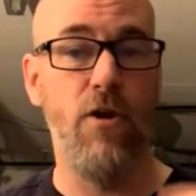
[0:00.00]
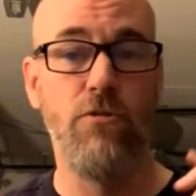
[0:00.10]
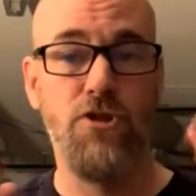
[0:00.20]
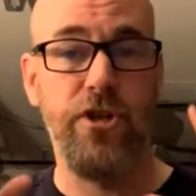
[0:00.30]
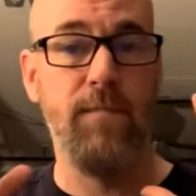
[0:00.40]
oh
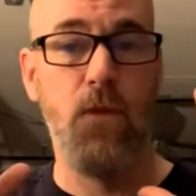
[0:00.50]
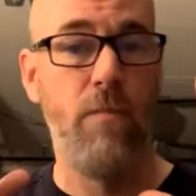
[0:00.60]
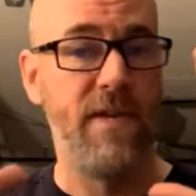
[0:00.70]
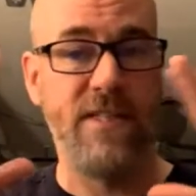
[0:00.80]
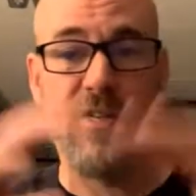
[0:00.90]
shit
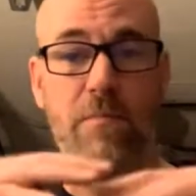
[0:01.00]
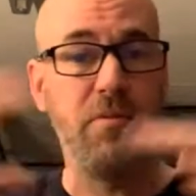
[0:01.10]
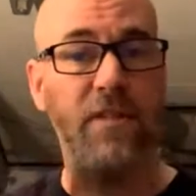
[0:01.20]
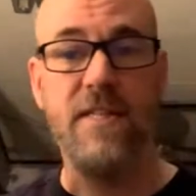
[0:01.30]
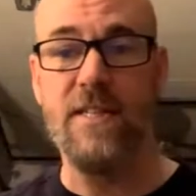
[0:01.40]
moment is
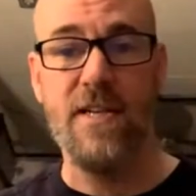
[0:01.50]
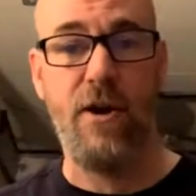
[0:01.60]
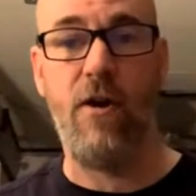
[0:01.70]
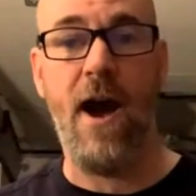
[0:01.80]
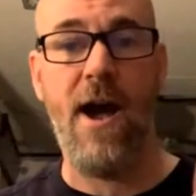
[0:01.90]
completely in
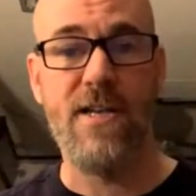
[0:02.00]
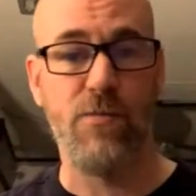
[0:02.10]
her eyes